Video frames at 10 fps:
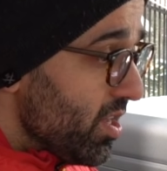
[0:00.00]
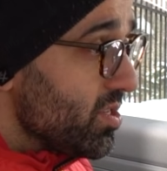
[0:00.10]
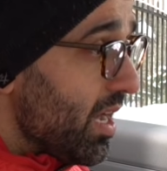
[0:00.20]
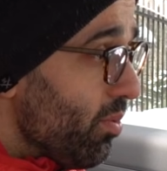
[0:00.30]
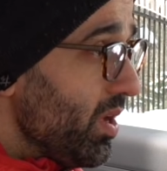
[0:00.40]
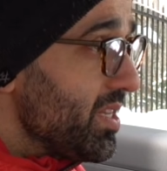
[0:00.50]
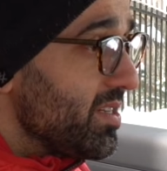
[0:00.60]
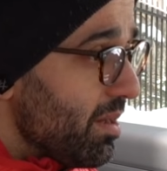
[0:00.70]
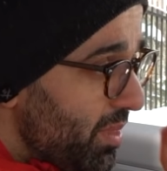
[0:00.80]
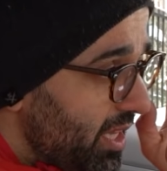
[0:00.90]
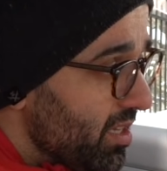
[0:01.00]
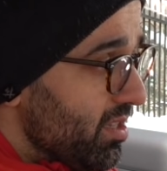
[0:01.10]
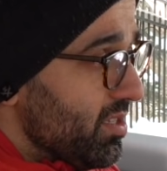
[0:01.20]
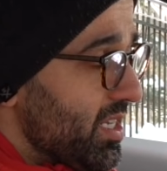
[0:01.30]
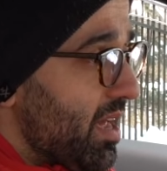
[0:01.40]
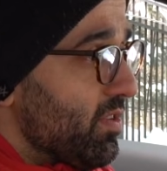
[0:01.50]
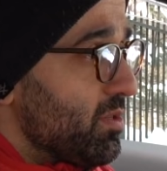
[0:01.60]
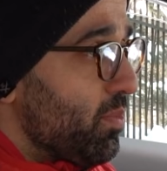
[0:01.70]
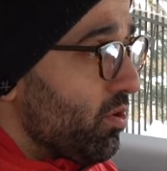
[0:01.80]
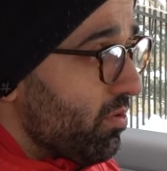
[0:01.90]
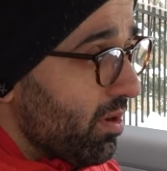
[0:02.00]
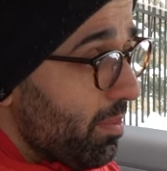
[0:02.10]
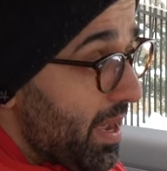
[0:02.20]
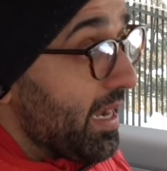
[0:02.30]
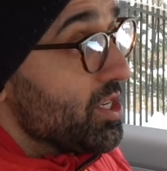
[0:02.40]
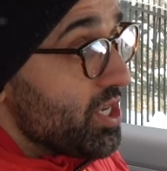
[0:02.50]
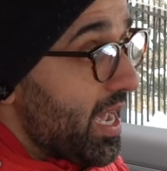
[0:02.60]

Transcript: So I wanted something that doesn't have a Sport Chrono package.